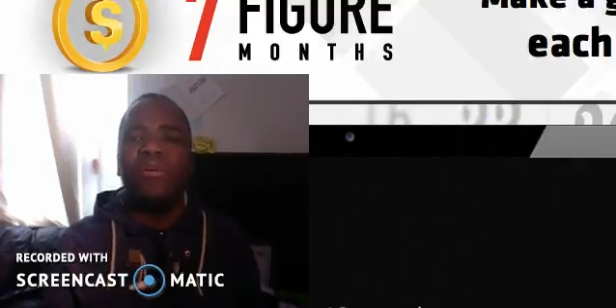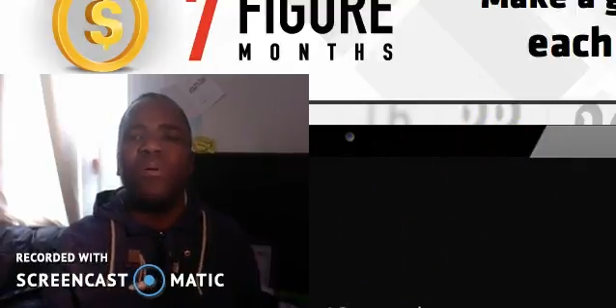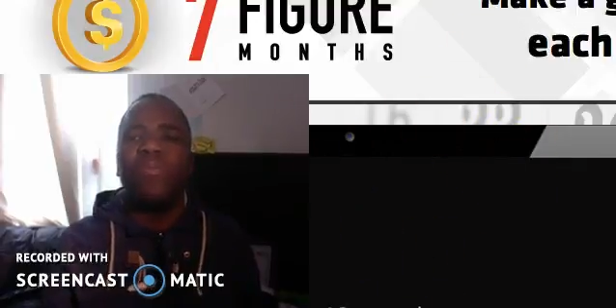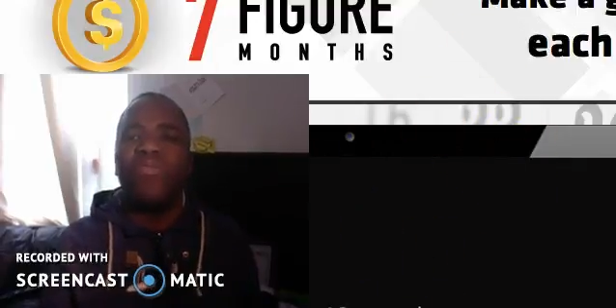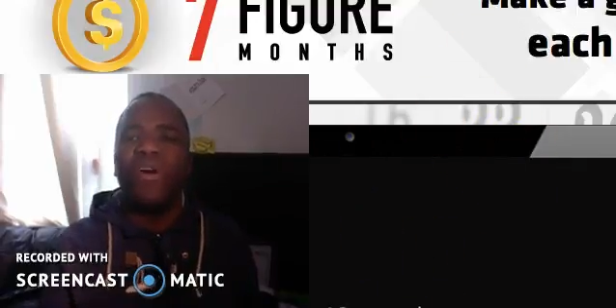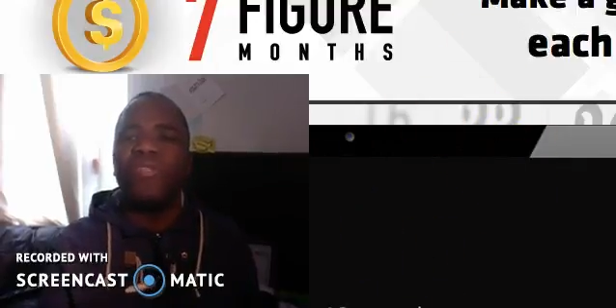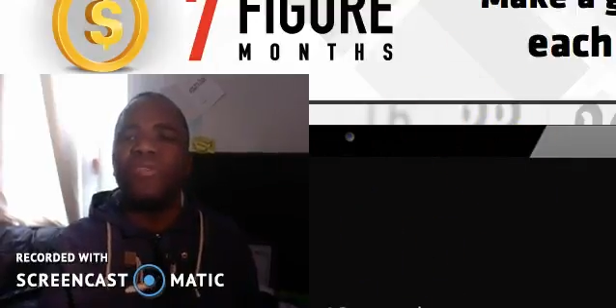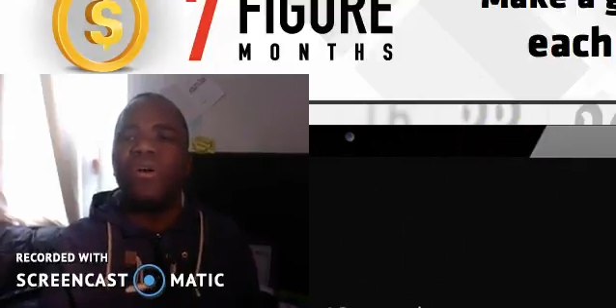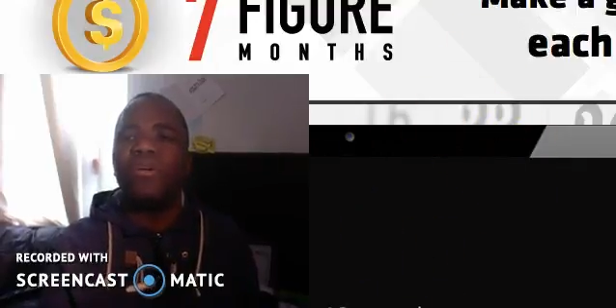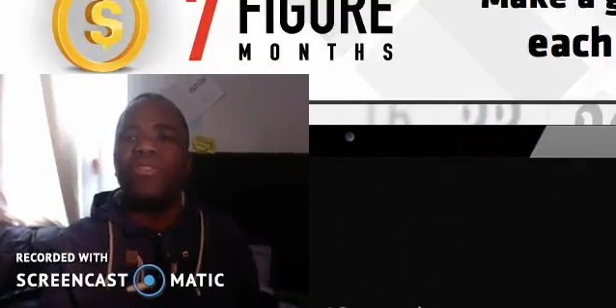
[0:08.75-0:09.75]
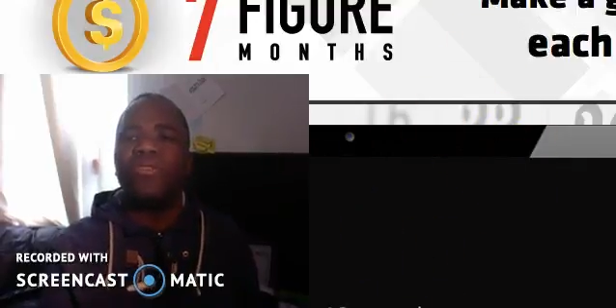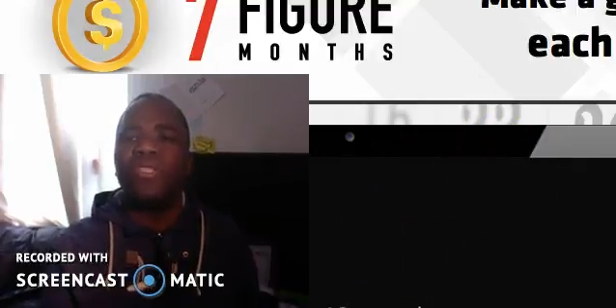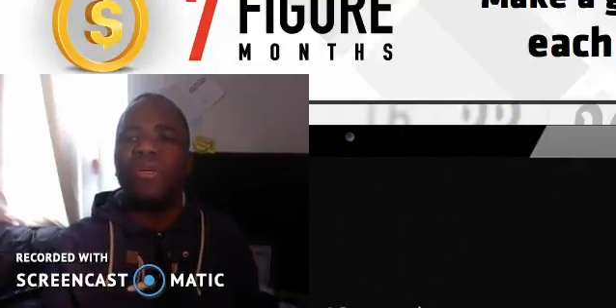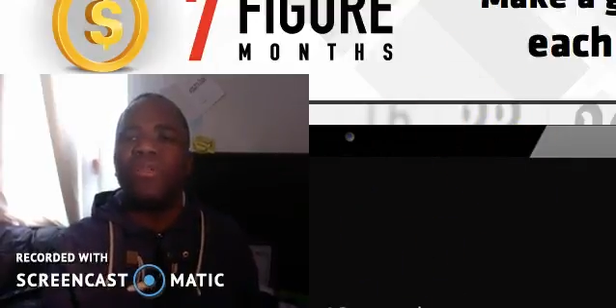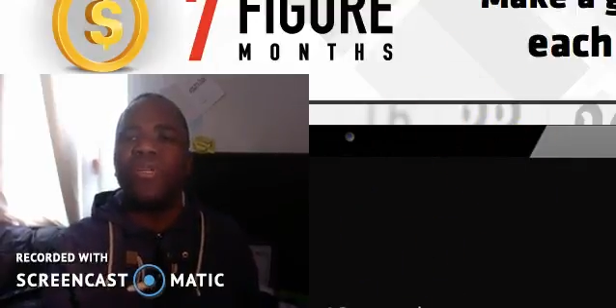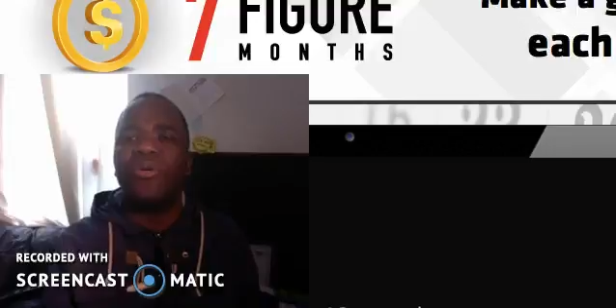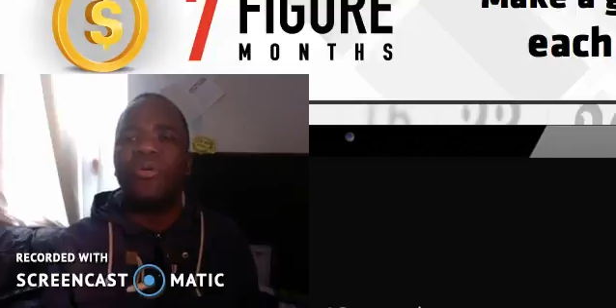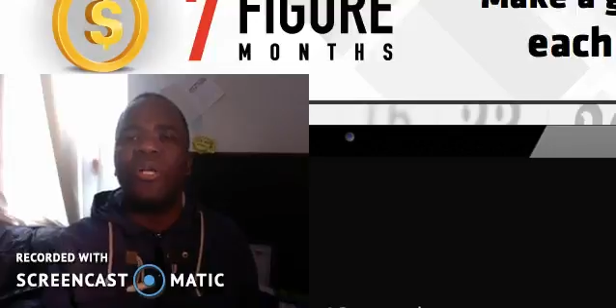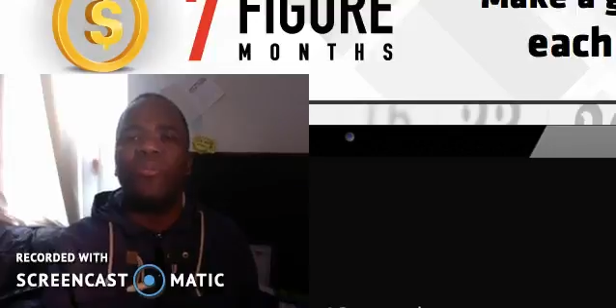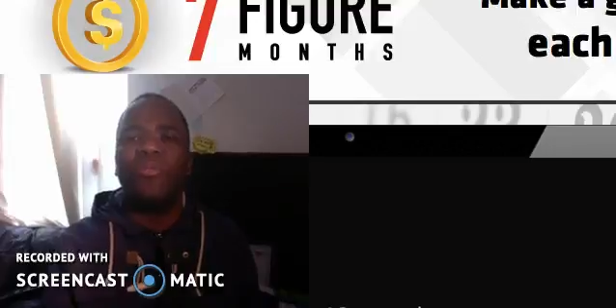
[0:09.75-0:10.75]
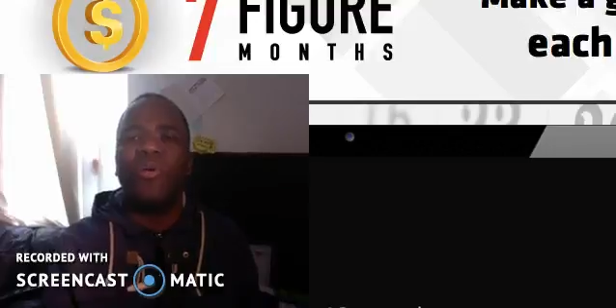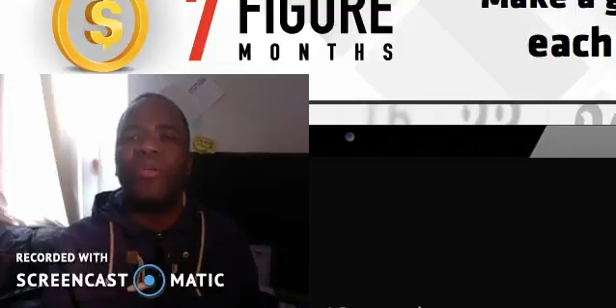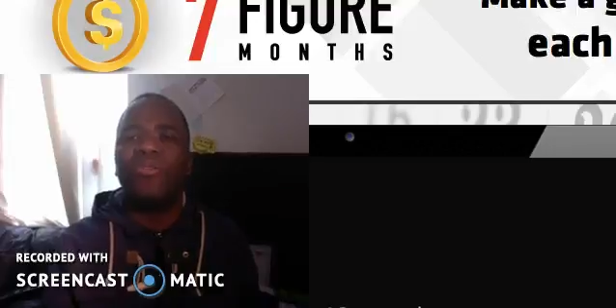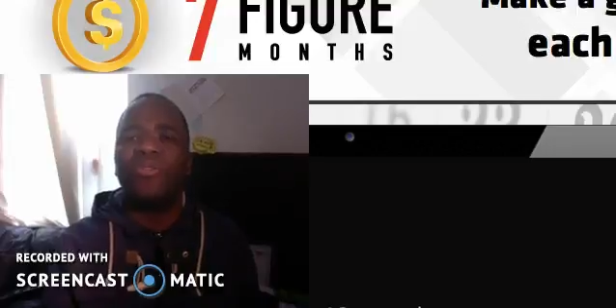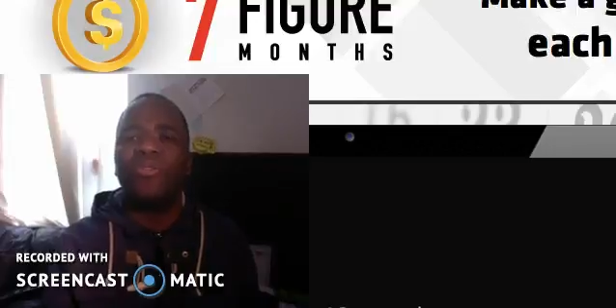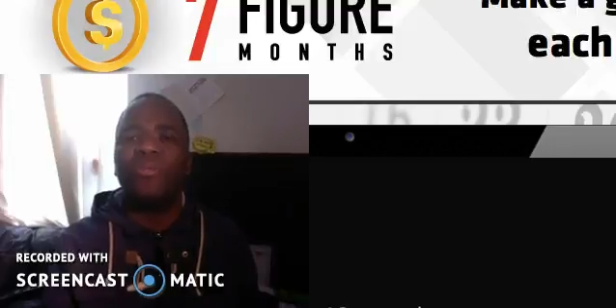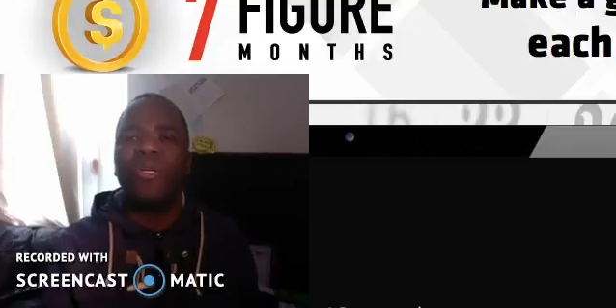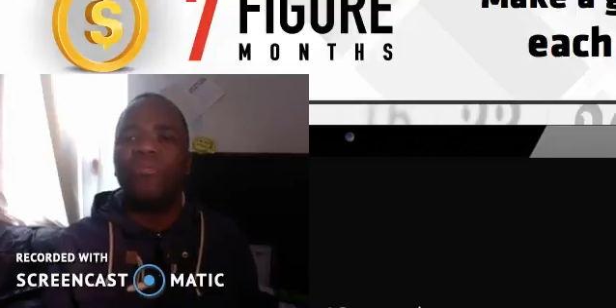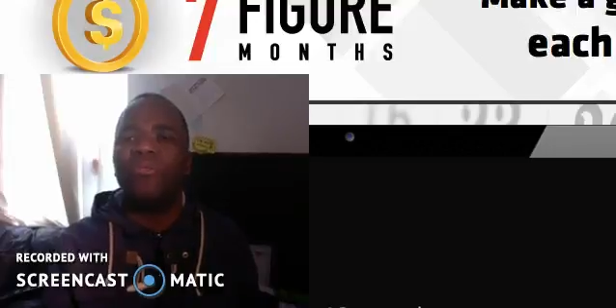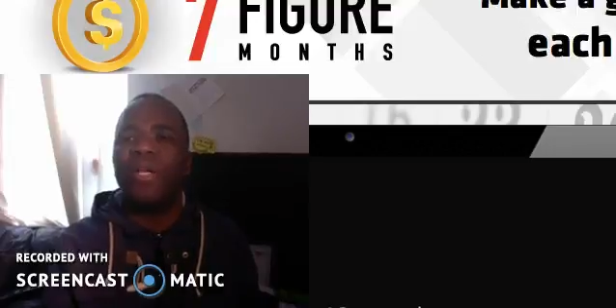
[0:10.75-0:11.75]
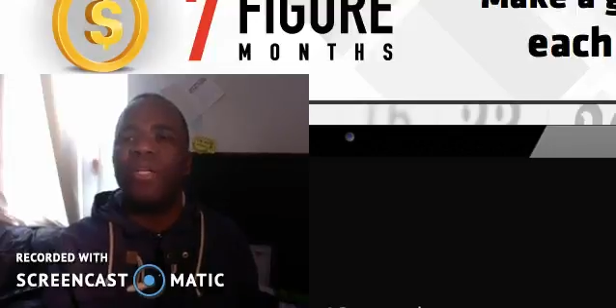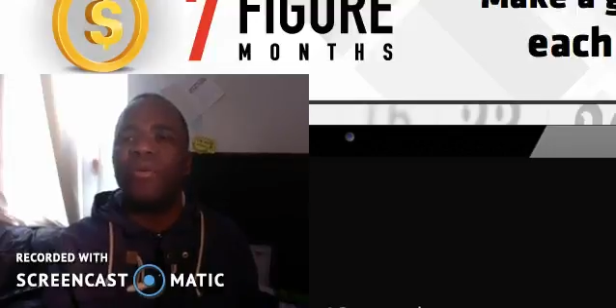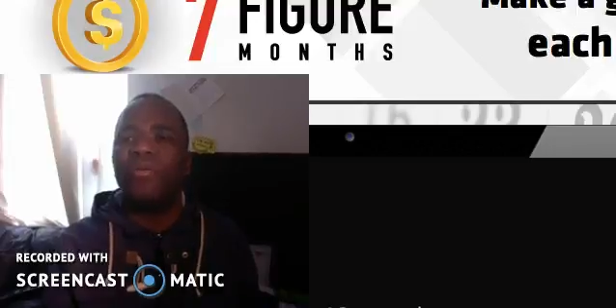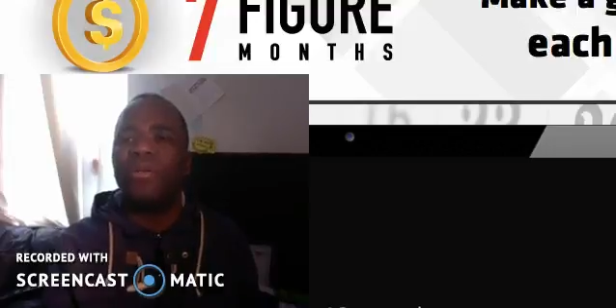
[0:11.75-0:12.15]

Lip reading: But before I do that, I want to show you something cool that people are using to make money